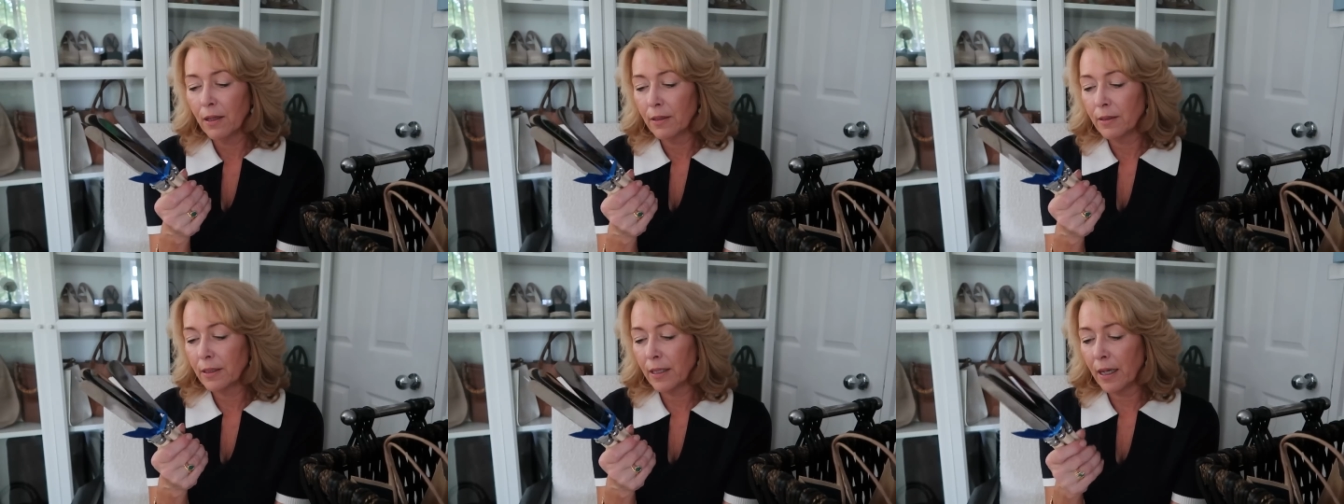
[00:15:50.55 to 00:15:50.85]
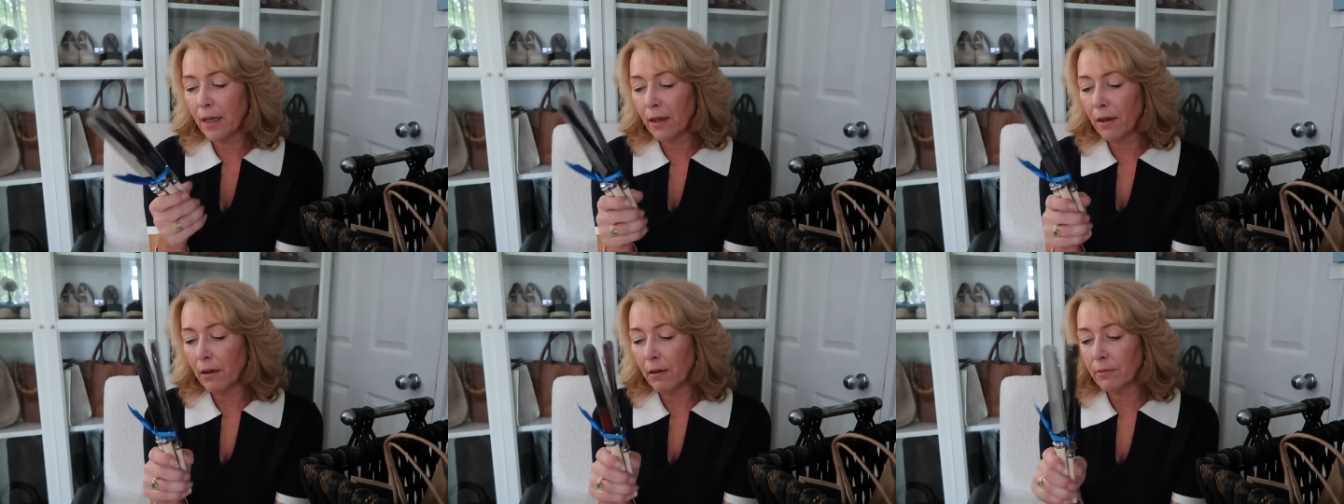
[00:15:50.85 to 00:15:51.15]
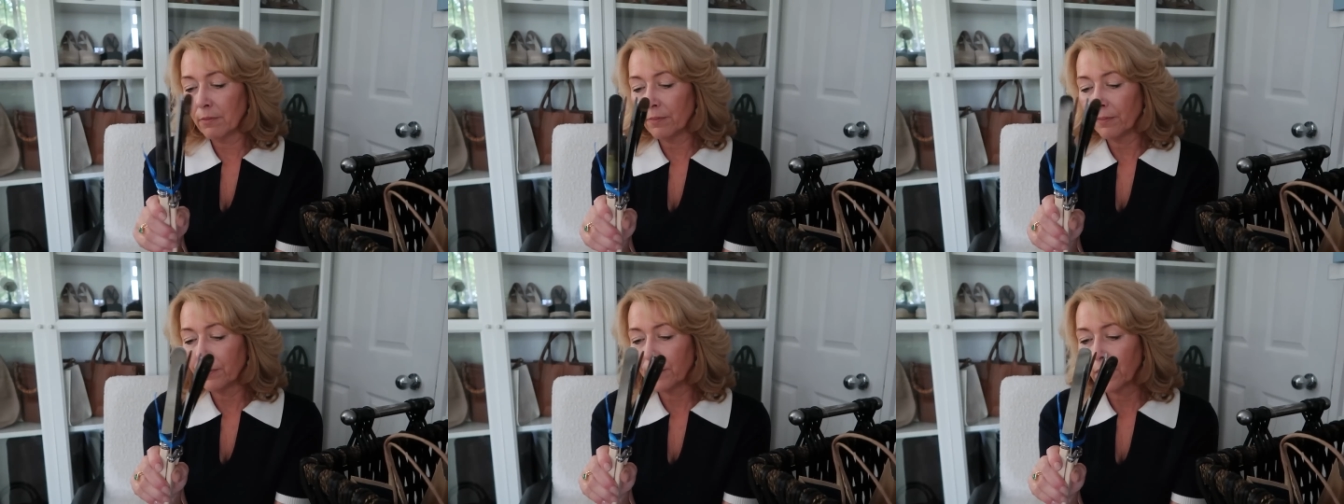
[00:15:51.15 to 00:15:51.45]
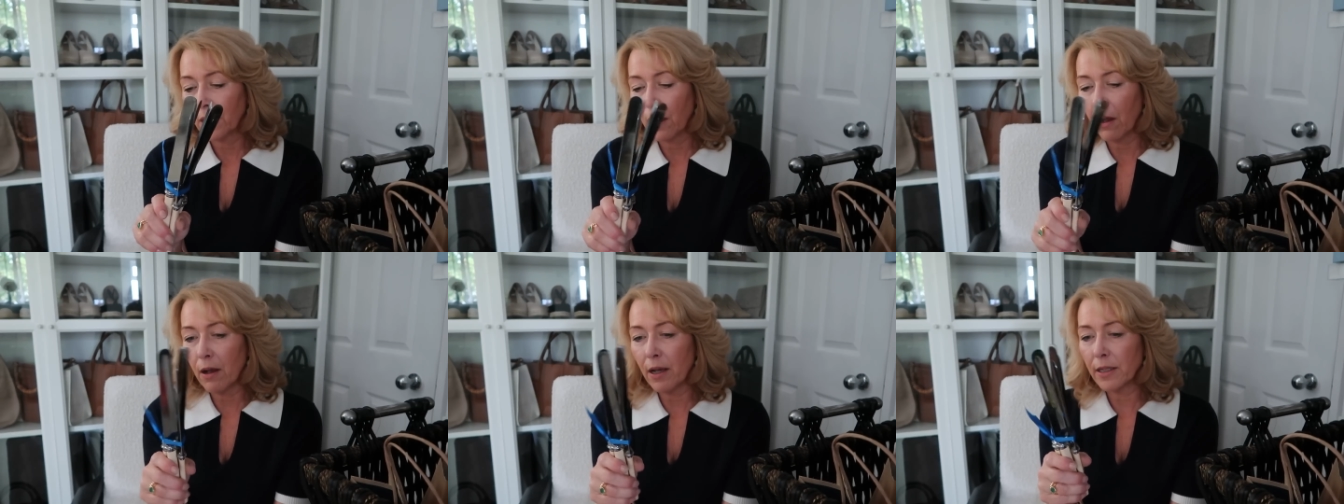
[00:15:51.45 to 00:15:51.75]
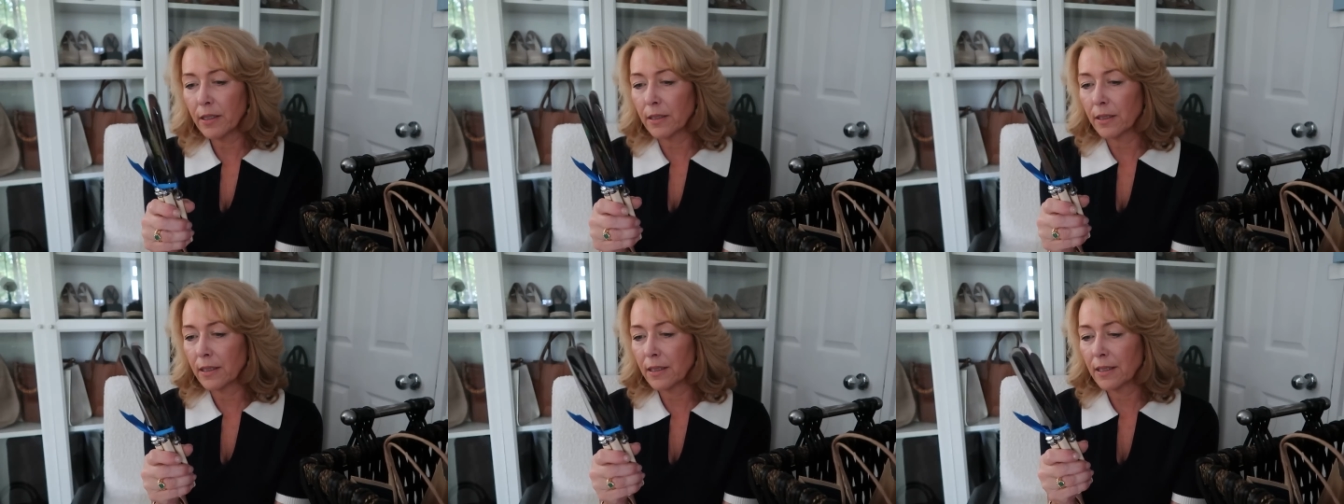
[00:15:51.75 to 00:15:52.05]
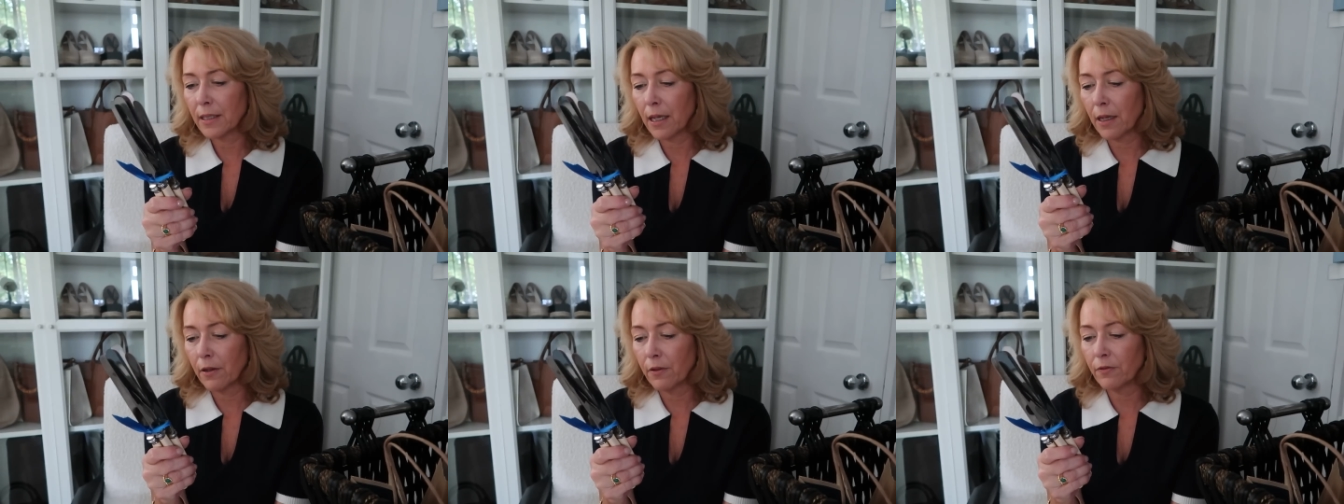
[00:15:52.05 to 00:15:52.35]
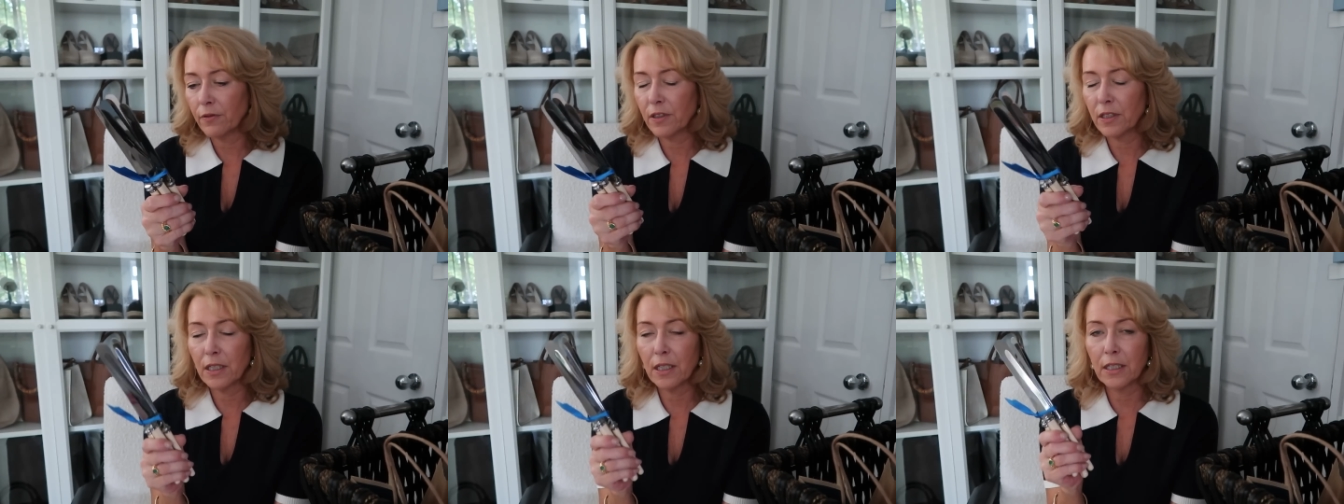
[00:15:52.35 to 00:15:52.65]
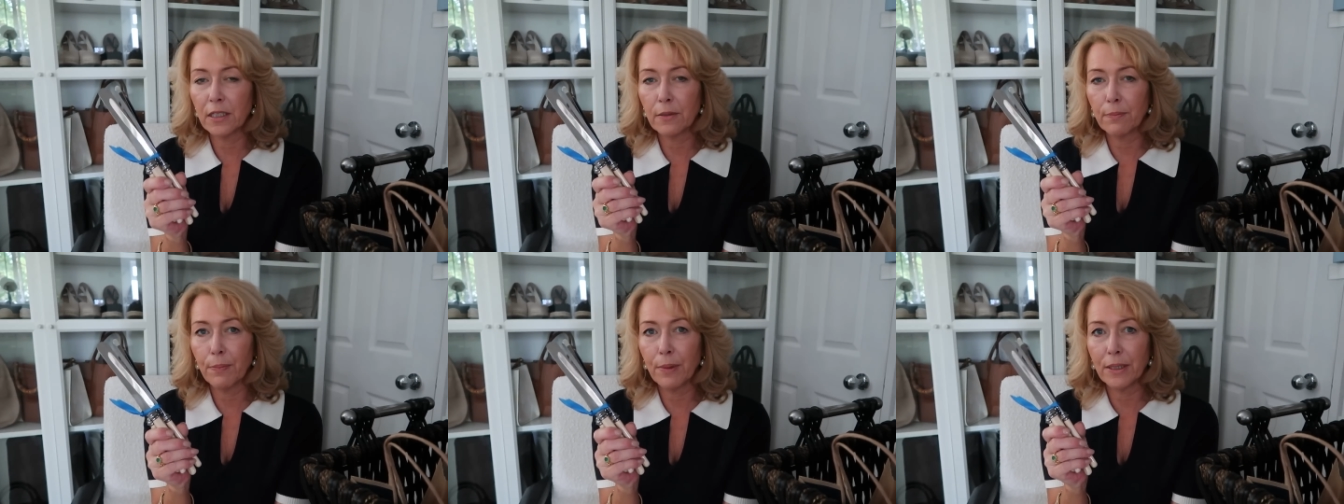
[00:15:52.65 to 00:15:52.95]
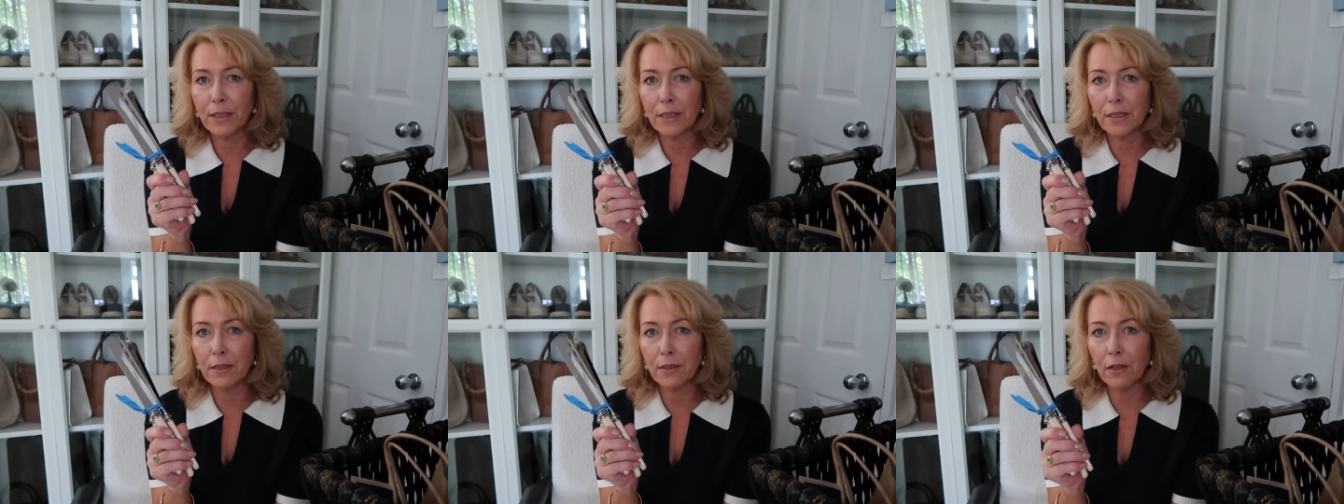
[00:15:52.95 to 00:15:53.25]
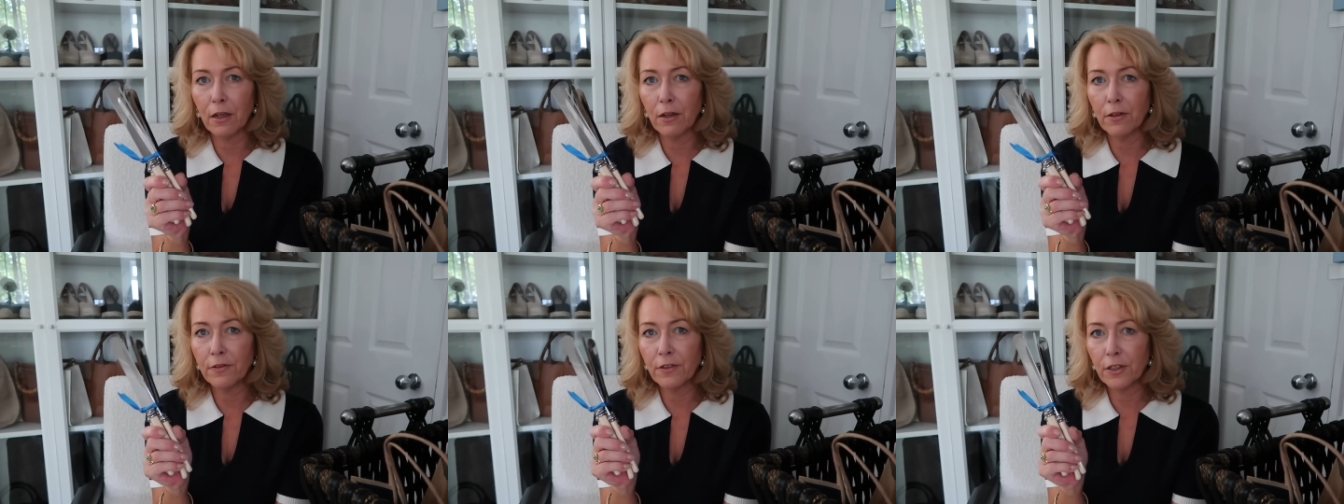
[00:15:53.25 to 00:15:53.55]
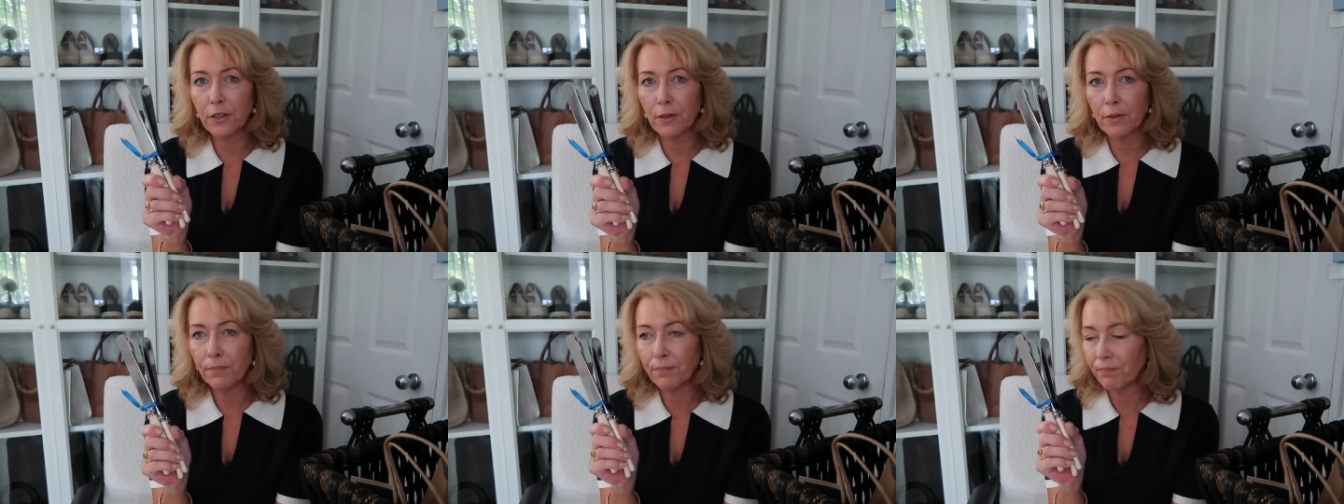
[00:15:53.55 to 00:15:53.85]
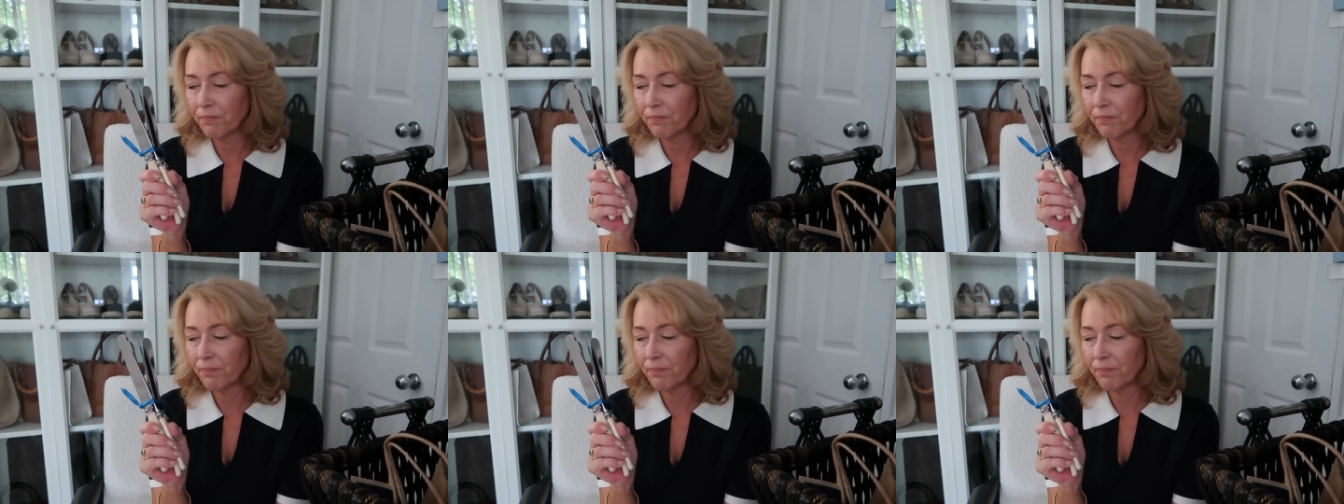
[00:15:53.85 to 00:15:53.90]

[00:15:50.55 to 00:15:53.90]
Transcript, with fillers: Now, I had a set of 6 butter knives